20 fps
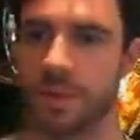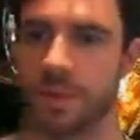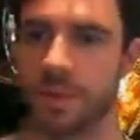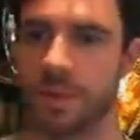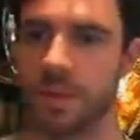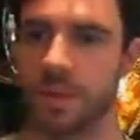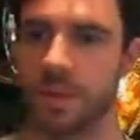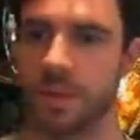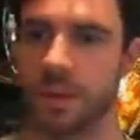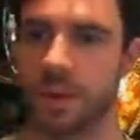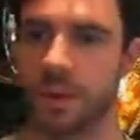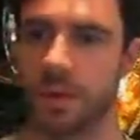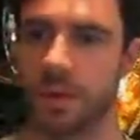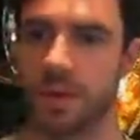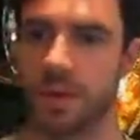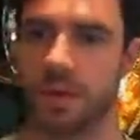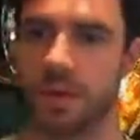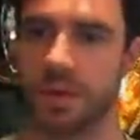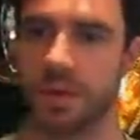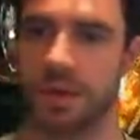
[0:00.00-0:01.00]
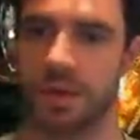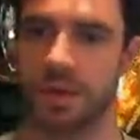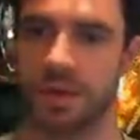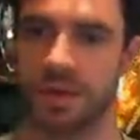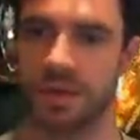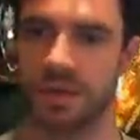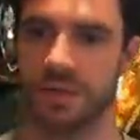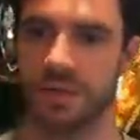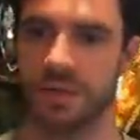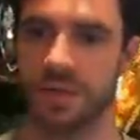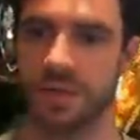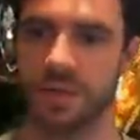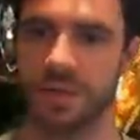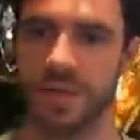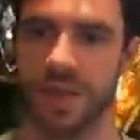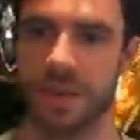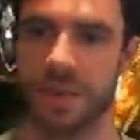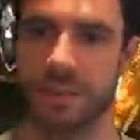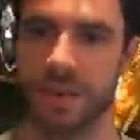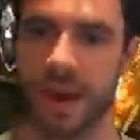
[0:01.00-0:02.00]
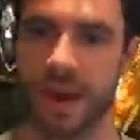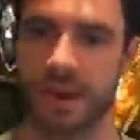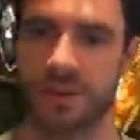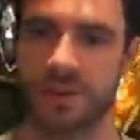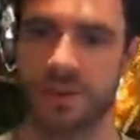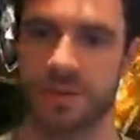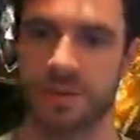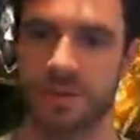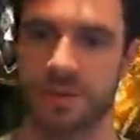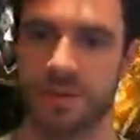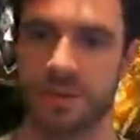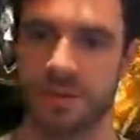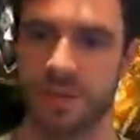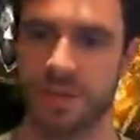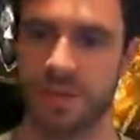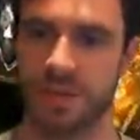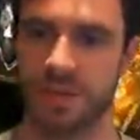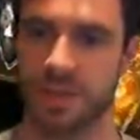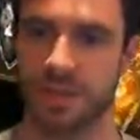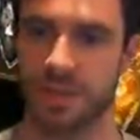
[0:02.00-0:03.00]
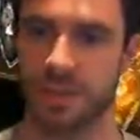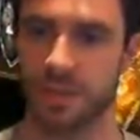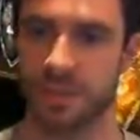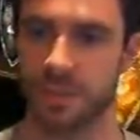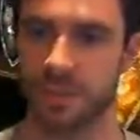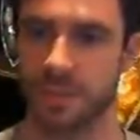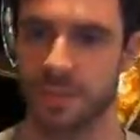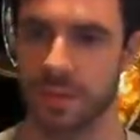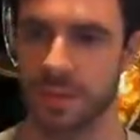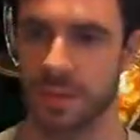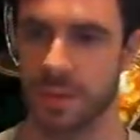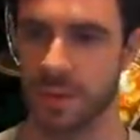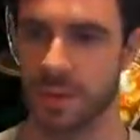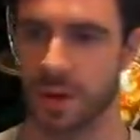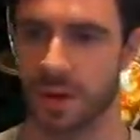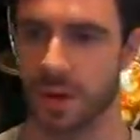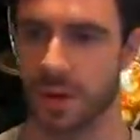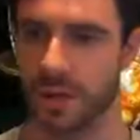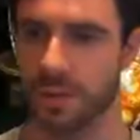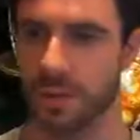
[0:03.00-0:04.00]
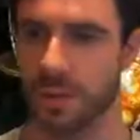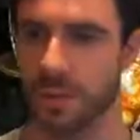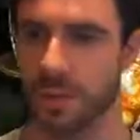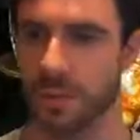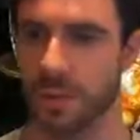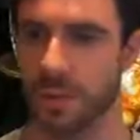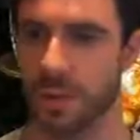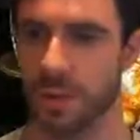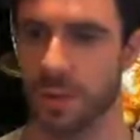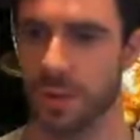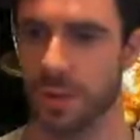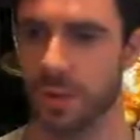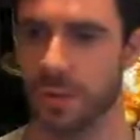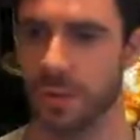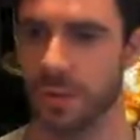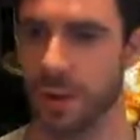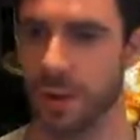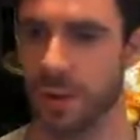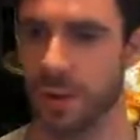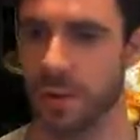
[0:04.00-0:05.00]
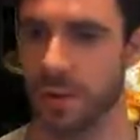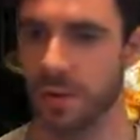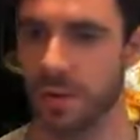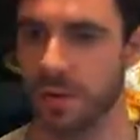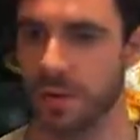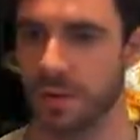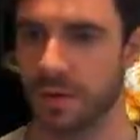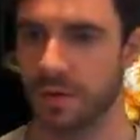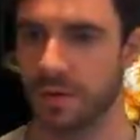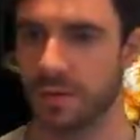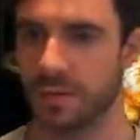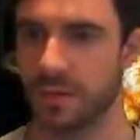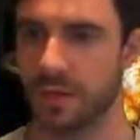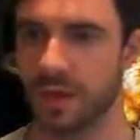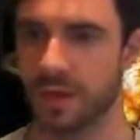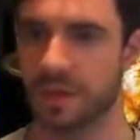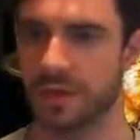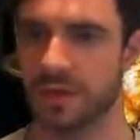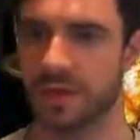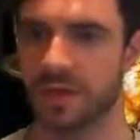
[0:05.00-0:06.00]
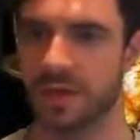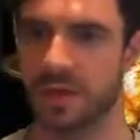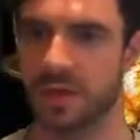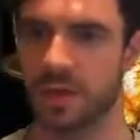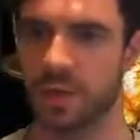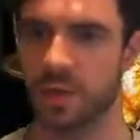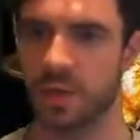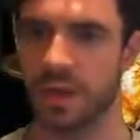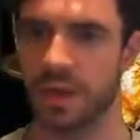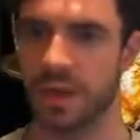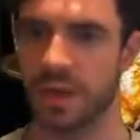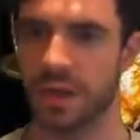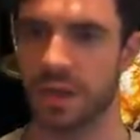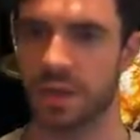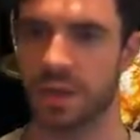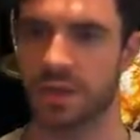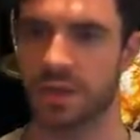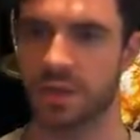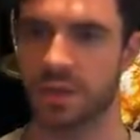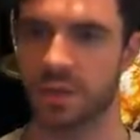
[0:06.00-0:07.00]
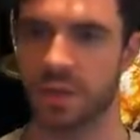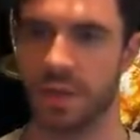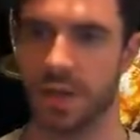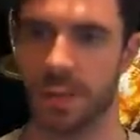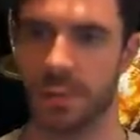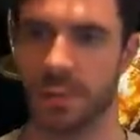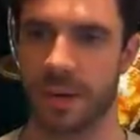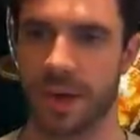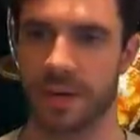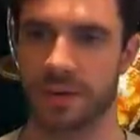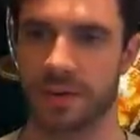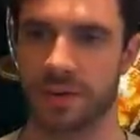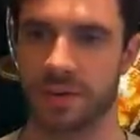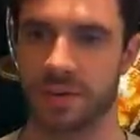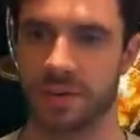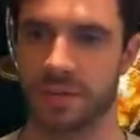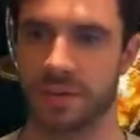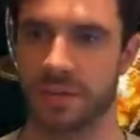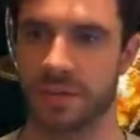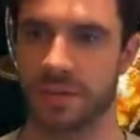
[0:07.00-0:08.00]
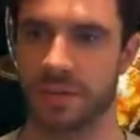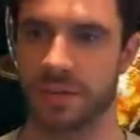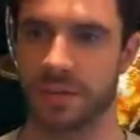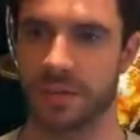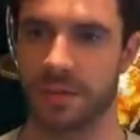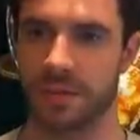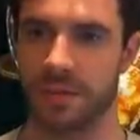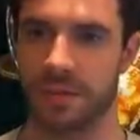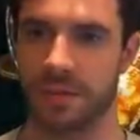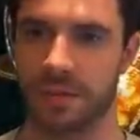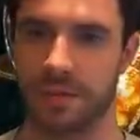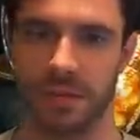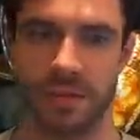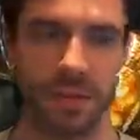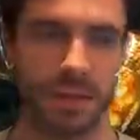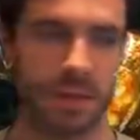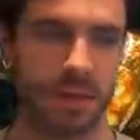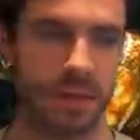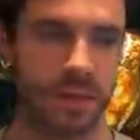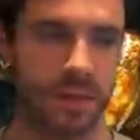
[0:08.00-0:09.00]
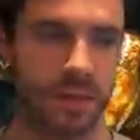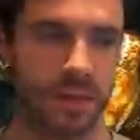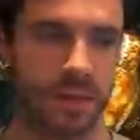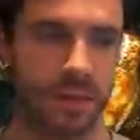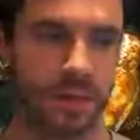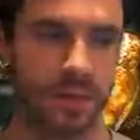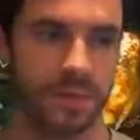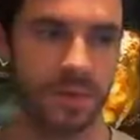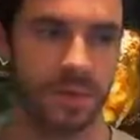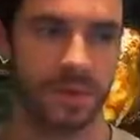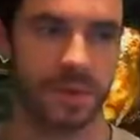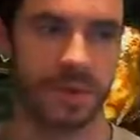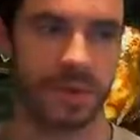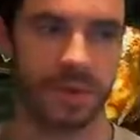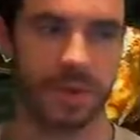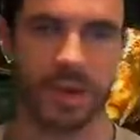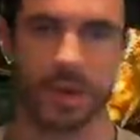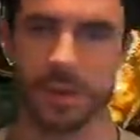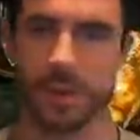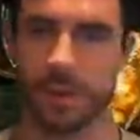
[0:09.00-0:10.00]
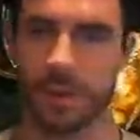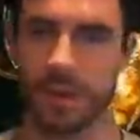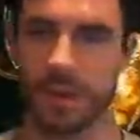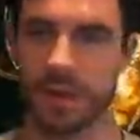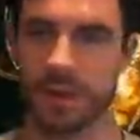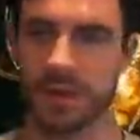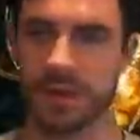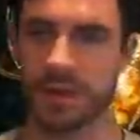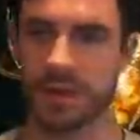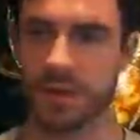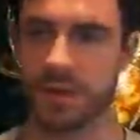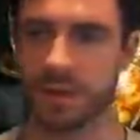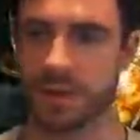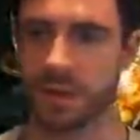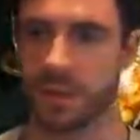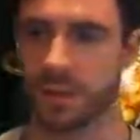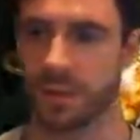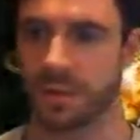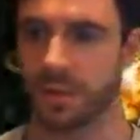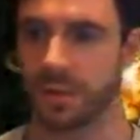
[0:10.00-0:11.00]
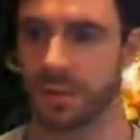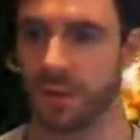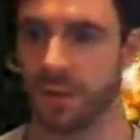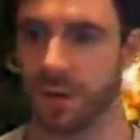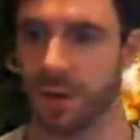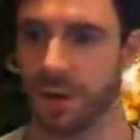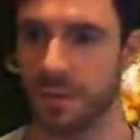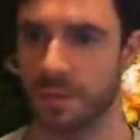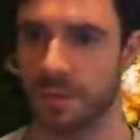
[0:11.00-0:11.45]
I'm only going to kill things if I need to get past them physically. Like, I'm not bothered about fighting and winning. I just want to get past stuff. If I can get past stuff, I'll be fine.